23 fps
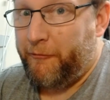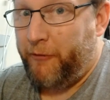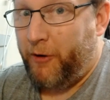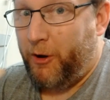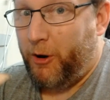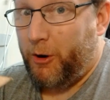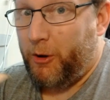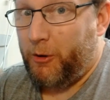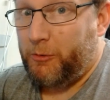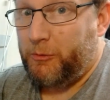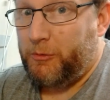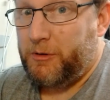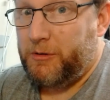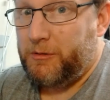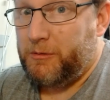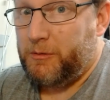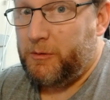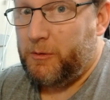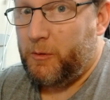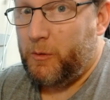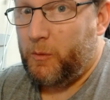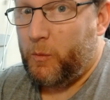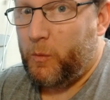followed
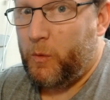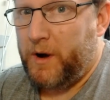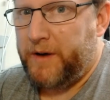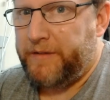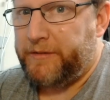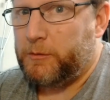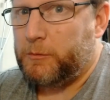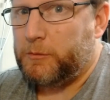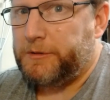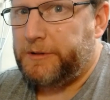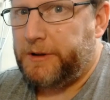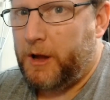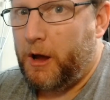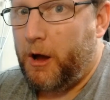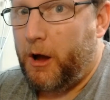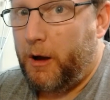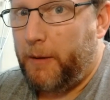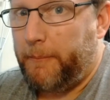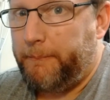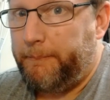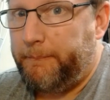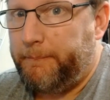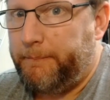whatever was
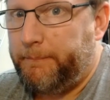cut.